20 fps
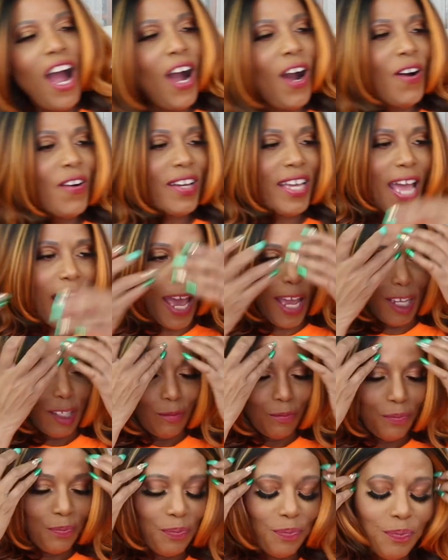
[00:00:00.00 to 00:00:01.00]
Okay.
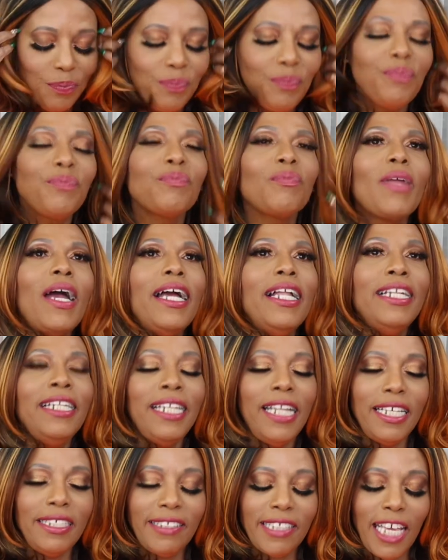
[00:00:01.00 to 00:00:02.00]

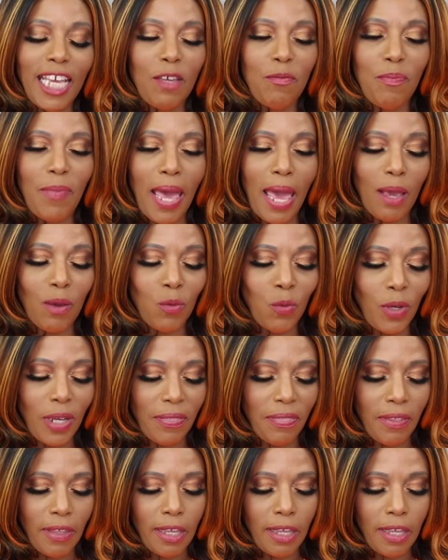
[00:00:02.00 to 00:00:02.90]
Let's get back with